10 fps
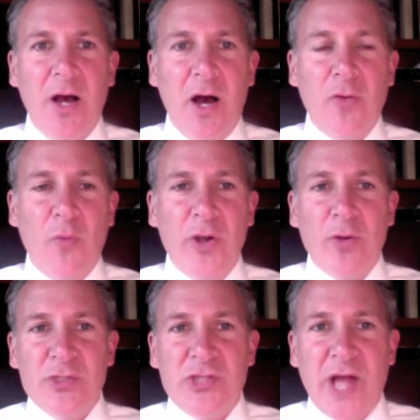The
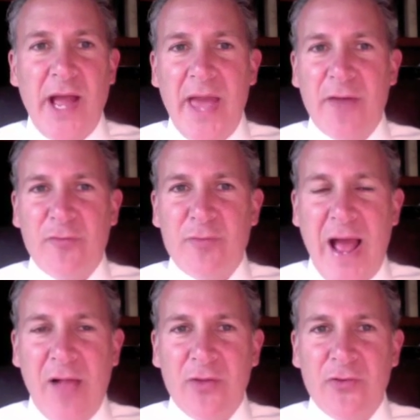winner was Diane from
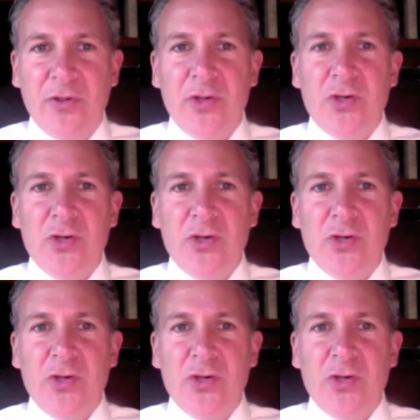Dallas.